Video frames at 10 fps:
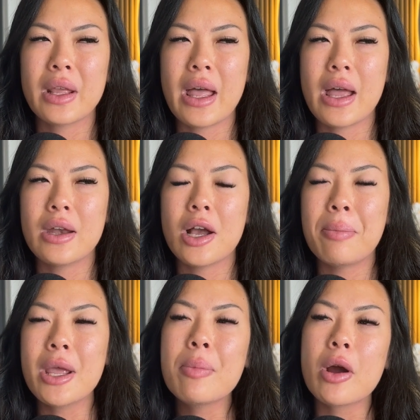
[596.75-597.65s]
And a
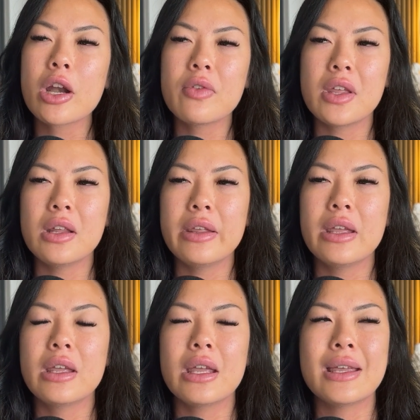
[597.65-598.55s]
big part of
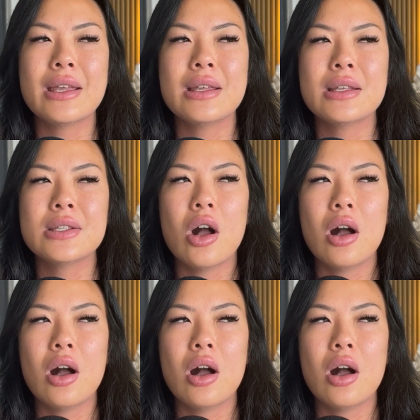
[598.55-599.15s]
healing is